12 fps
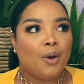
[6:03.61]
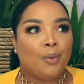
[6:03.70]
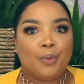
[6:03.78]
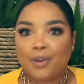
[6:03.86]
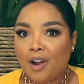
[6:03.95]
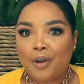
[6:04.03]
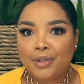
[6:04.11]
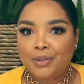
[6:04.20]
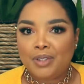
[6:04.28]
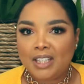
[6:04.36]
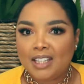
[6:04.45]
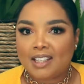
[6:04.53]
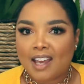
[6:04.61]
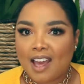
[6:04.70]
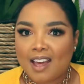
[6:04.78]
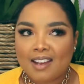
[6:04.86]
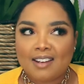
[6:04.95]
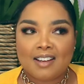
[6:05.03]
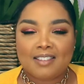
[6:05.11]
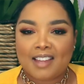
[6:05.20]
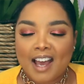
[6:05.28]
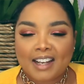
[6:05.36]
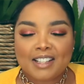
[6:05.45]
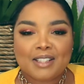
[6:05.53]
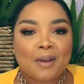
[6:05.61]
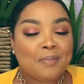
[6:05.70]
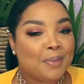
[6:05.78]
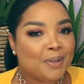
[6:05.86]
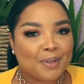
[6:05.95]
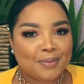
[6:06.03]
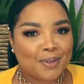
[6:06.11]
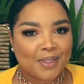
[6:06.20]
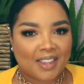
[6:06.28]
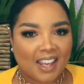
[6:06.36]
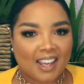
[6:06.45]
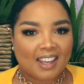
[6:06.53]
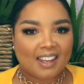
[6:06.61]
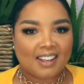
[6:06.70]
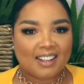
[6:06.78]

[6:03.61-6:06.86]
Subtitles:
we're all unique and that is a beautiful thing.